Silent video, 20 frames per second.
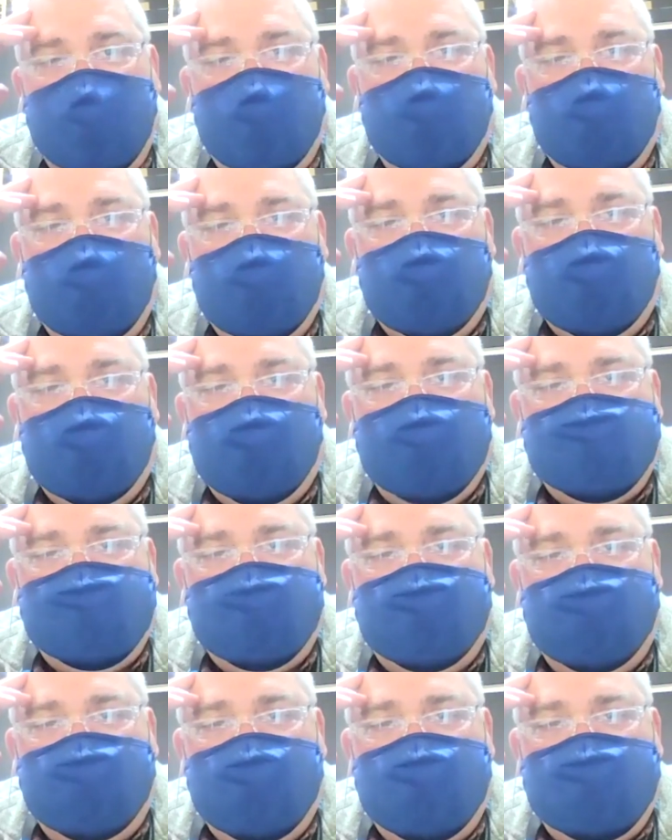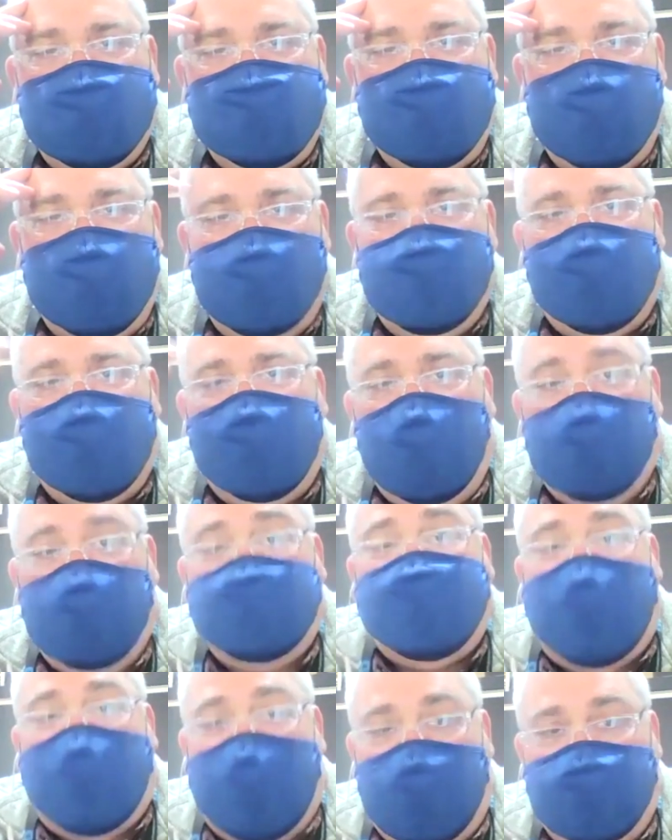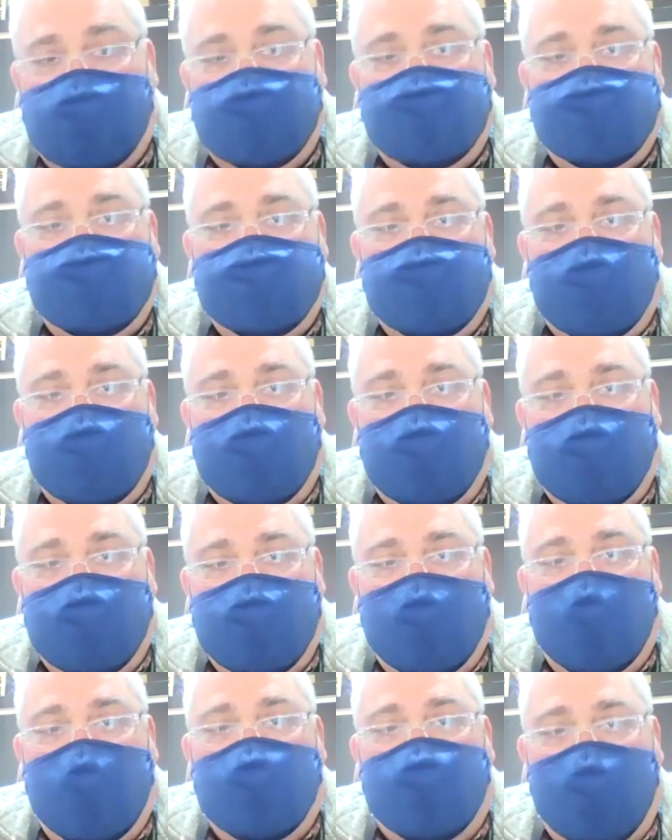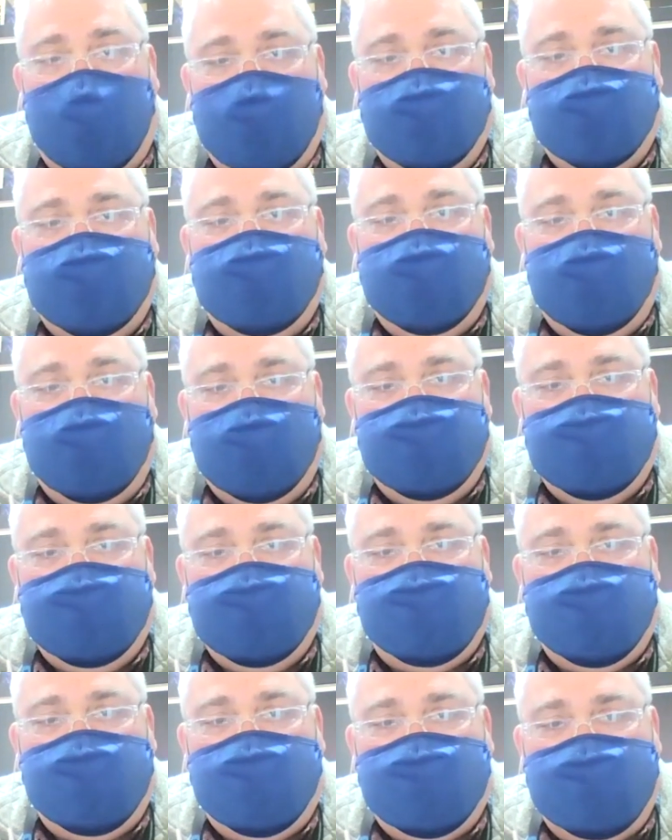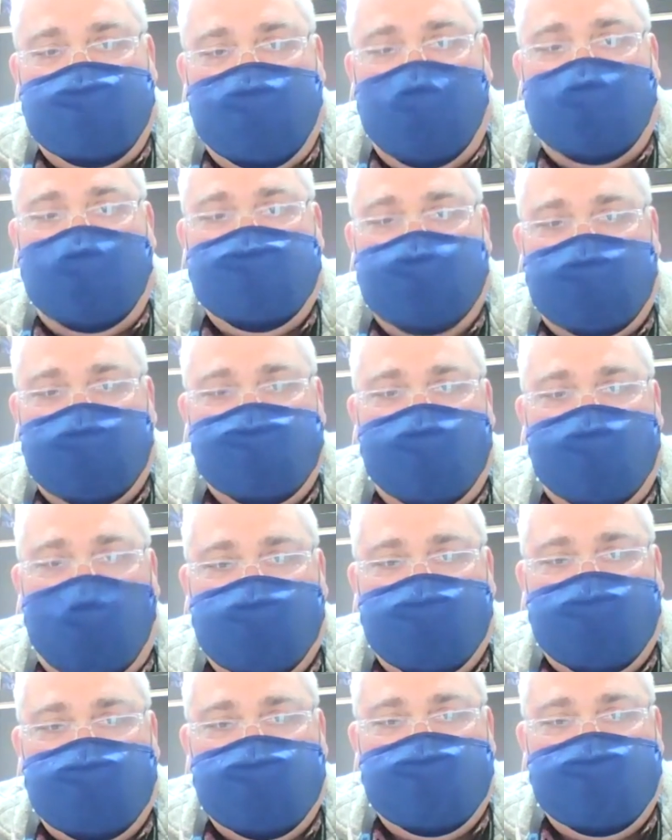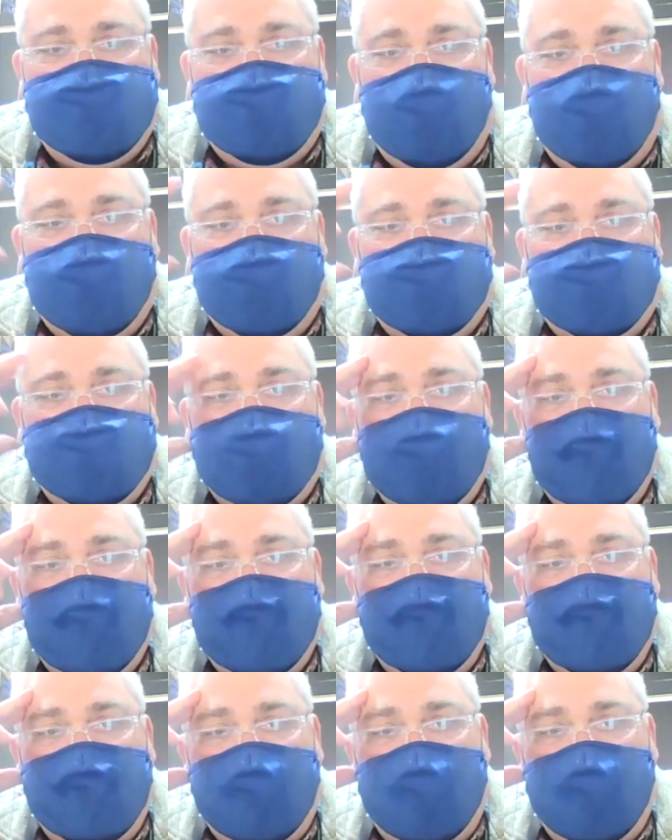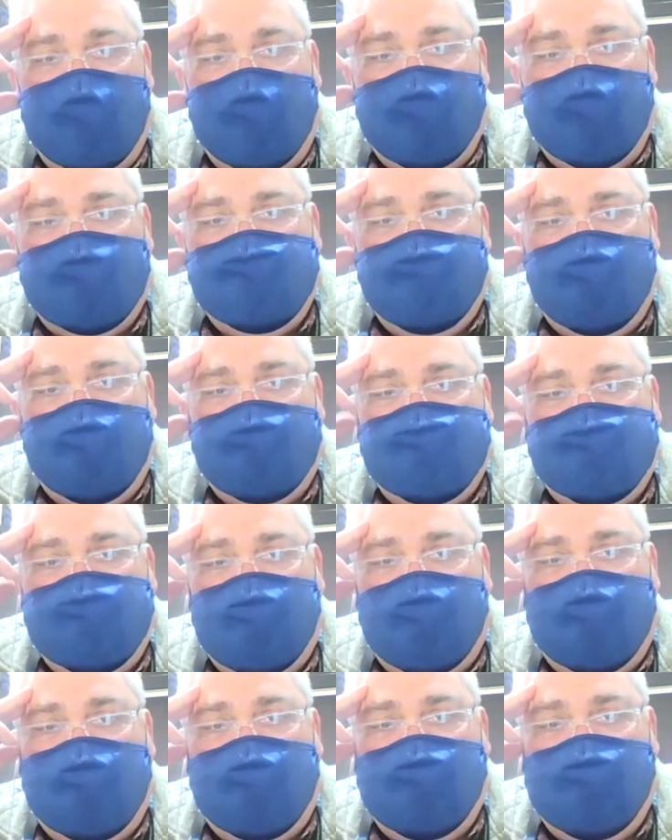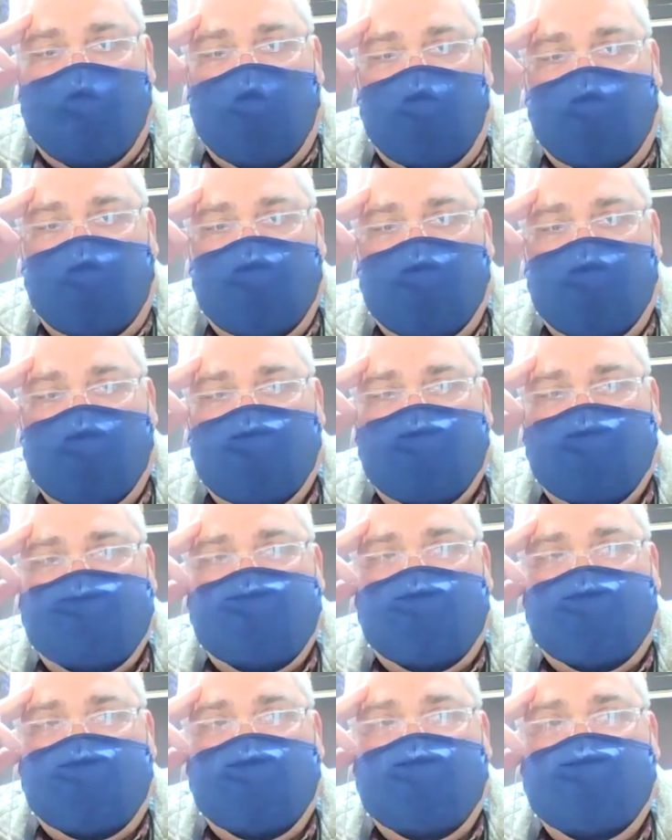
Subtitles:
hurdle was it for this team to close out a game like this against Michigan State, especially after the struggles against Minnesota and Maryland here recently?